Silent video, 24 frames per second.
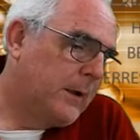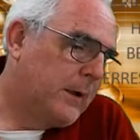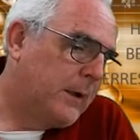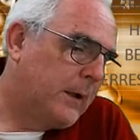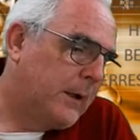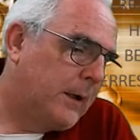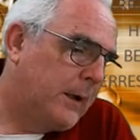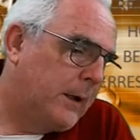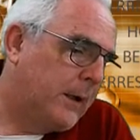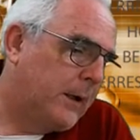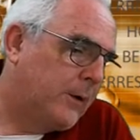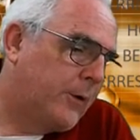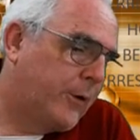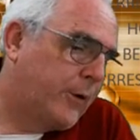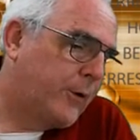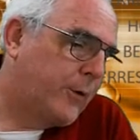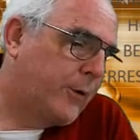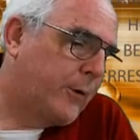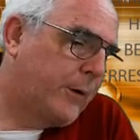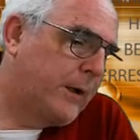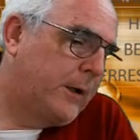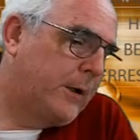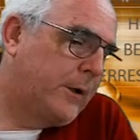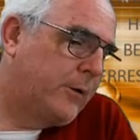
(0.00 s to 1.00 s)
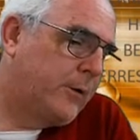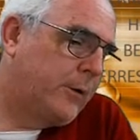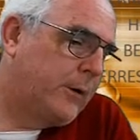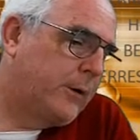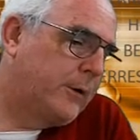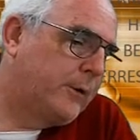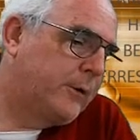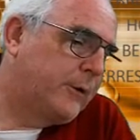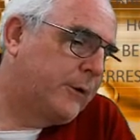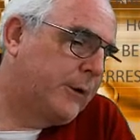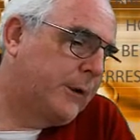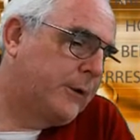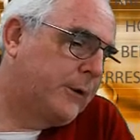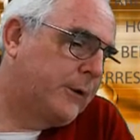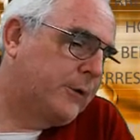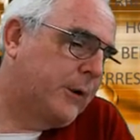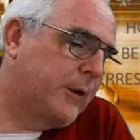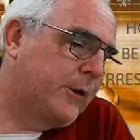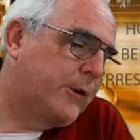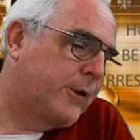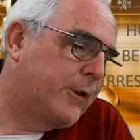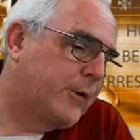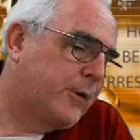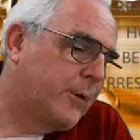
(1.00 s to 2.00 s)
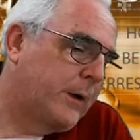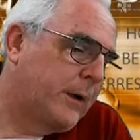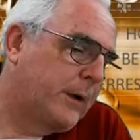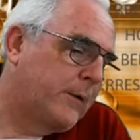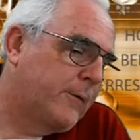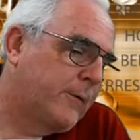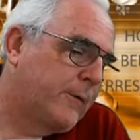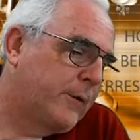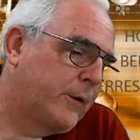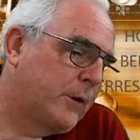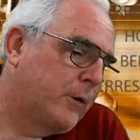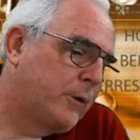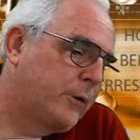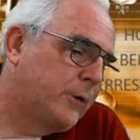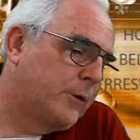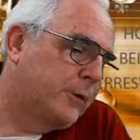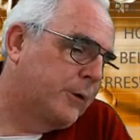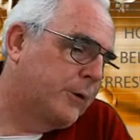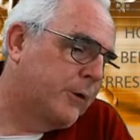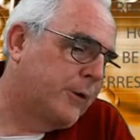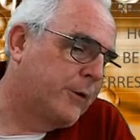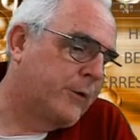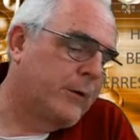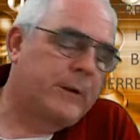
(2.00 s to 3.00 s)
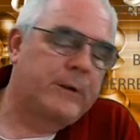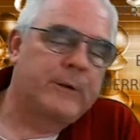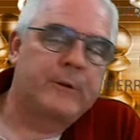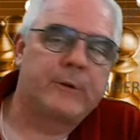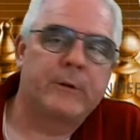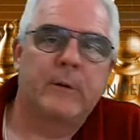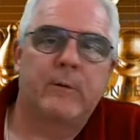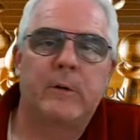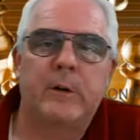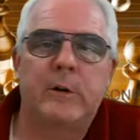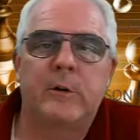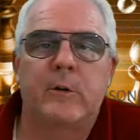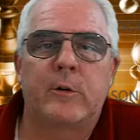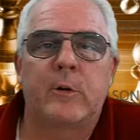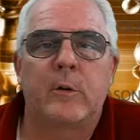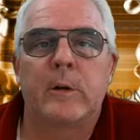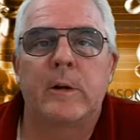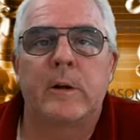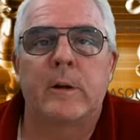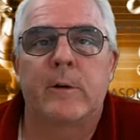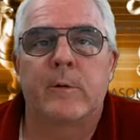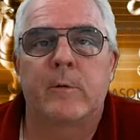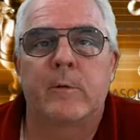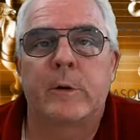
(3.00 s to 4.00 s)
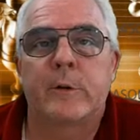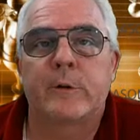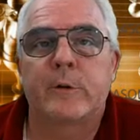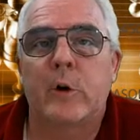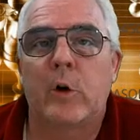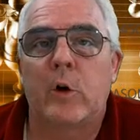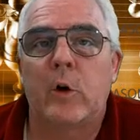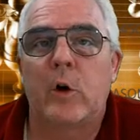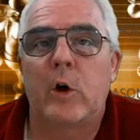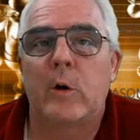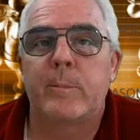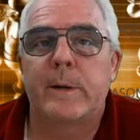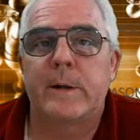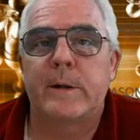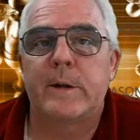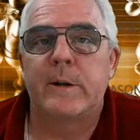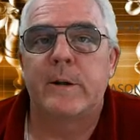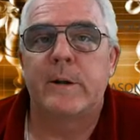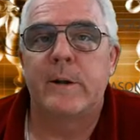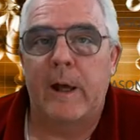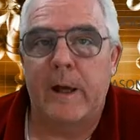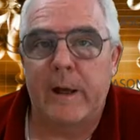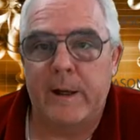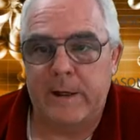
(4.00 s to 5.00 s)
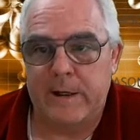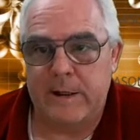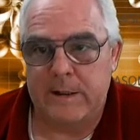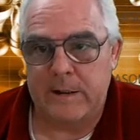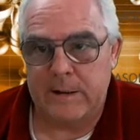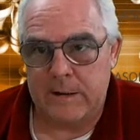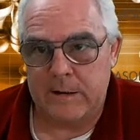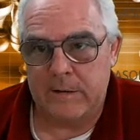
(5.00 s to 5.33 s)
and 363 of those 372, in other words, all but nine,